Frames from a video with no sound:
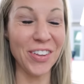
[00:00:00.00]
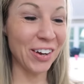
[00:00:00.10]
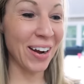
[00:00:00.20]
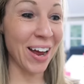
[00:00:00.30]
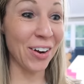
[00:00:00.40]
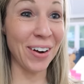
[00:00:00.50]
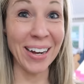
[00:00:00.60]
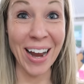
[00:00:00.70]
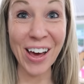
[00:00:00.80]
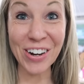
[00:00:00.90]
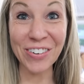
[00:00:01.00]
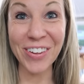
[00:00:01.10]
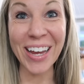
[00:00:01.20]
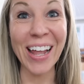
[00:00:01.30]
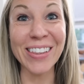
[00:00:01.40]
feeling right now, and right now they're
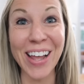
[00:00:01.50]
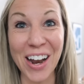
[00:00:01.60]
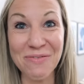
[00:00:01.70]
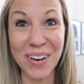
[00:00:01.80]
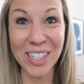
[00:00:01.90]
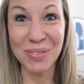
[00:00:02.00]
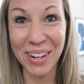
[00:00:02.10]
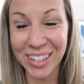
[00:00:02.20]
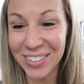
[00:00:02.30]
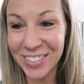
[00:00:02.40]
feeling a lot of marshmallows.